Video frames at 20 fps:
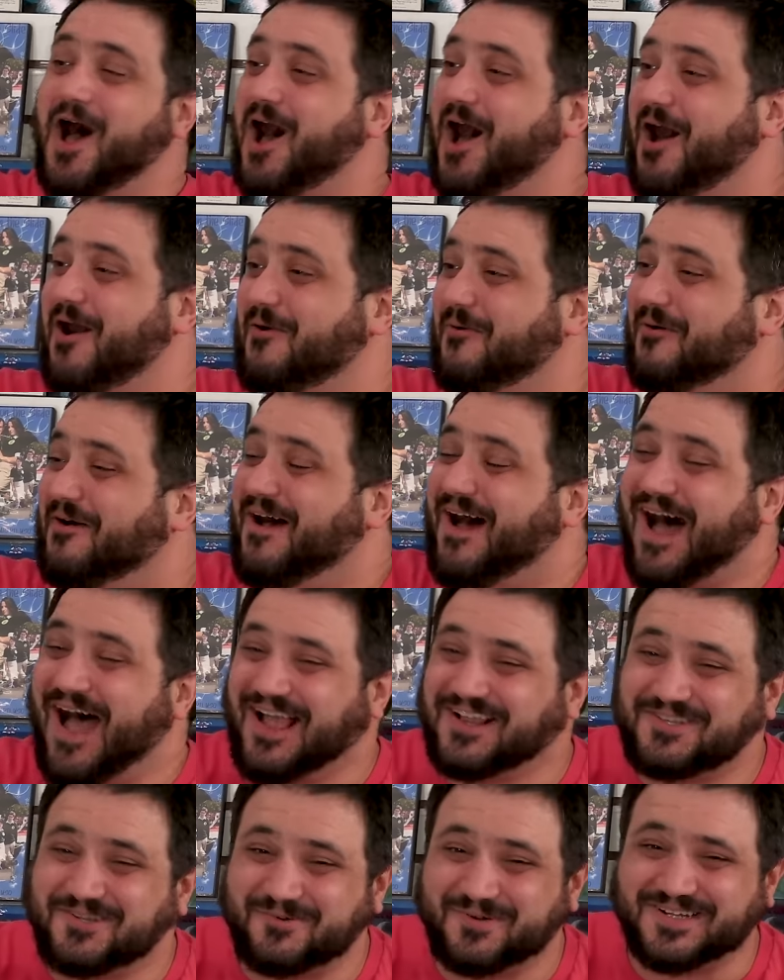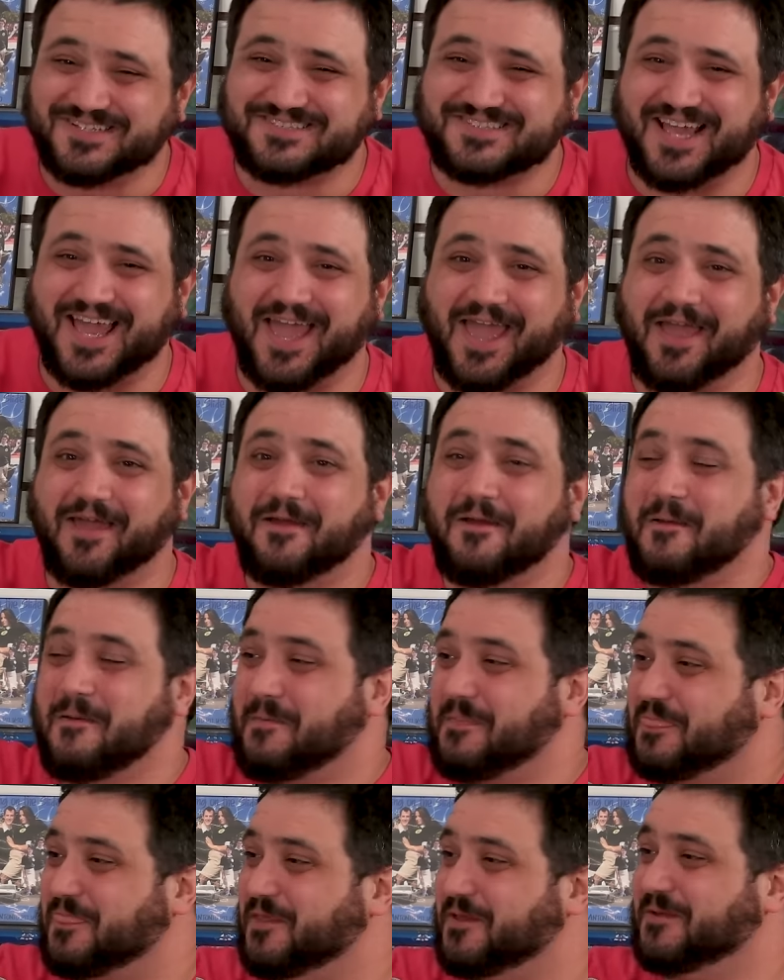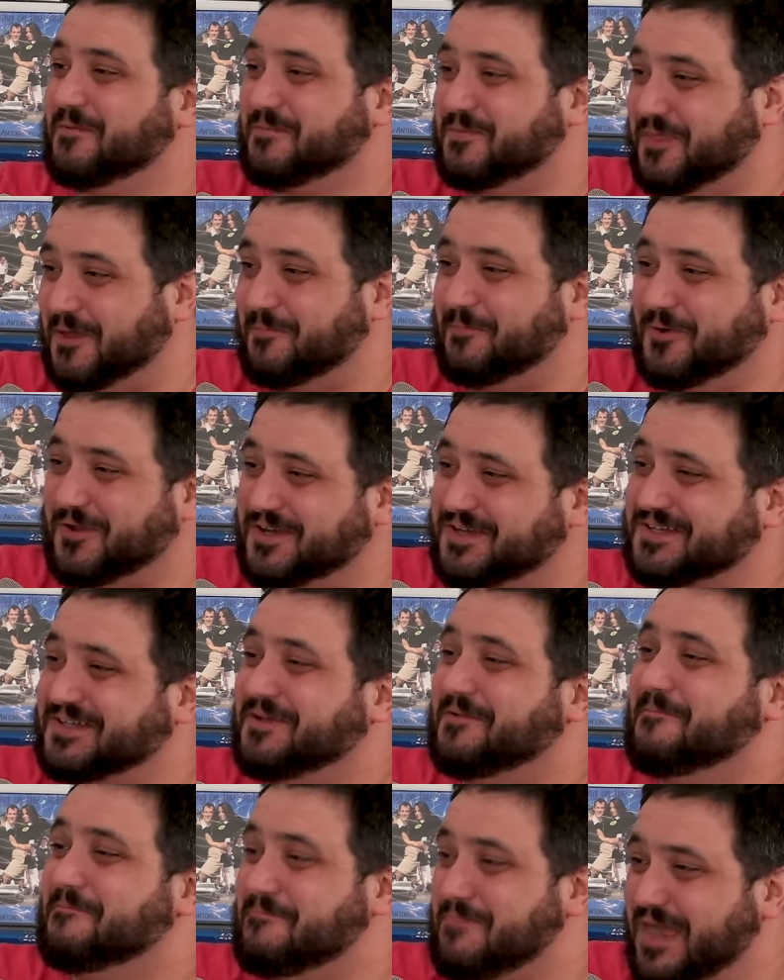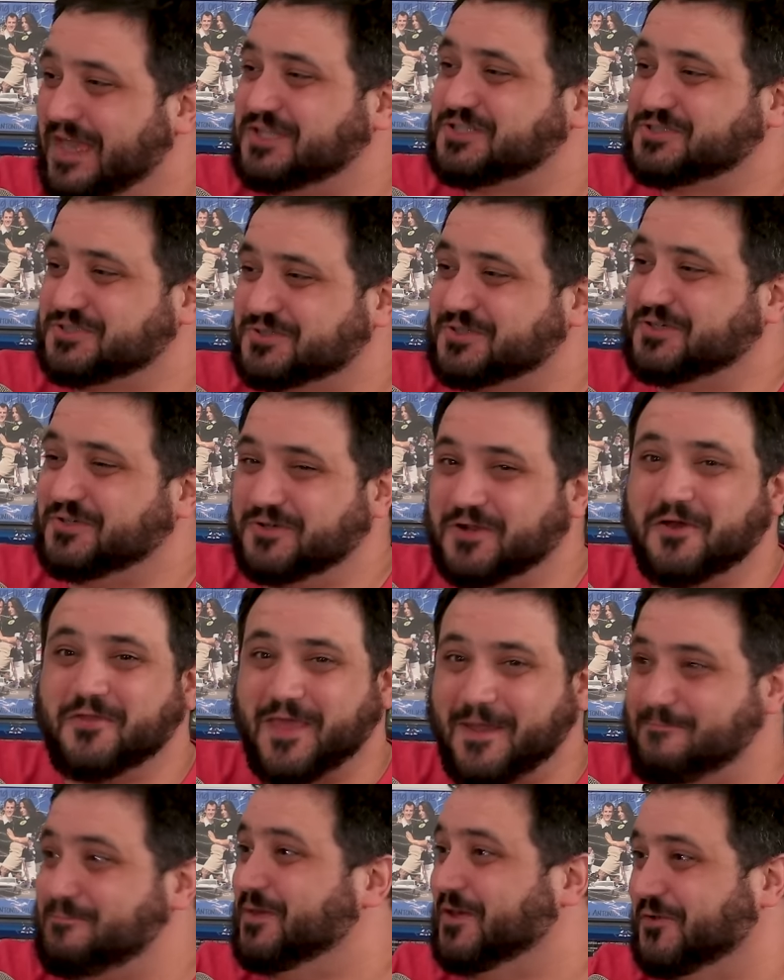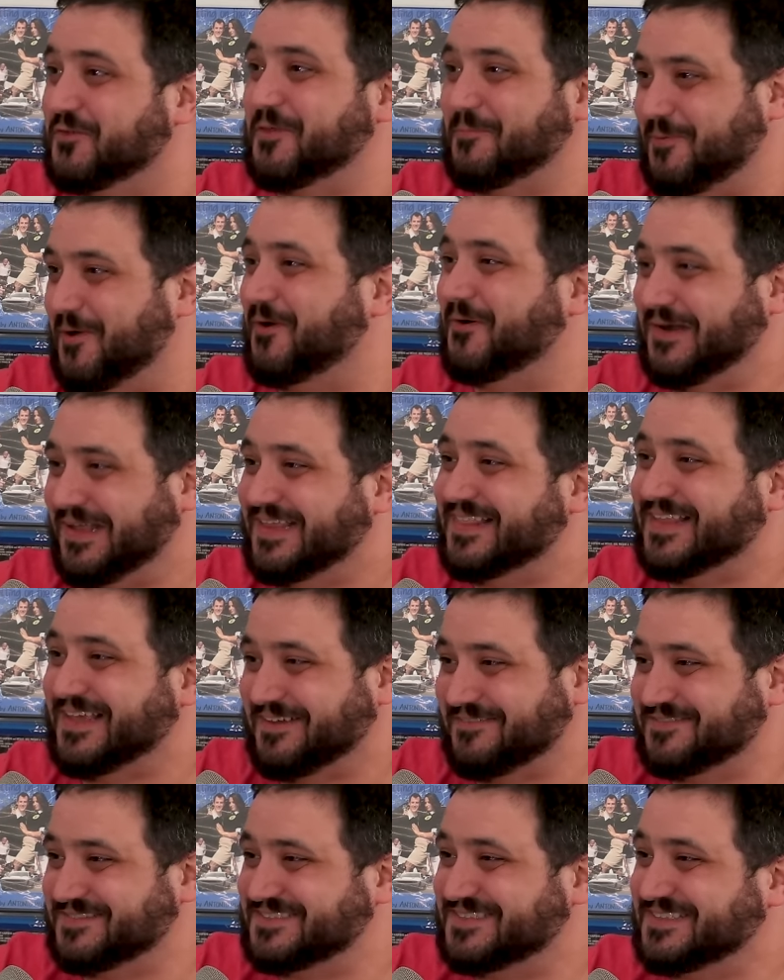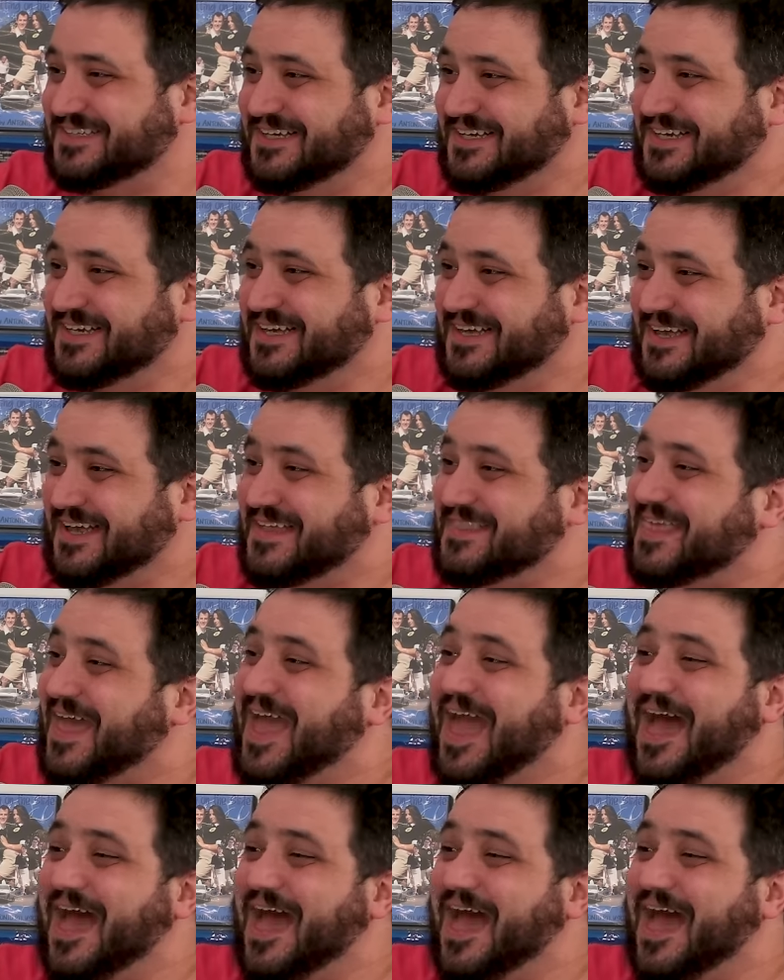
Oh, I do want to say, the book, make sure you know that Bill the Pony lives. Really?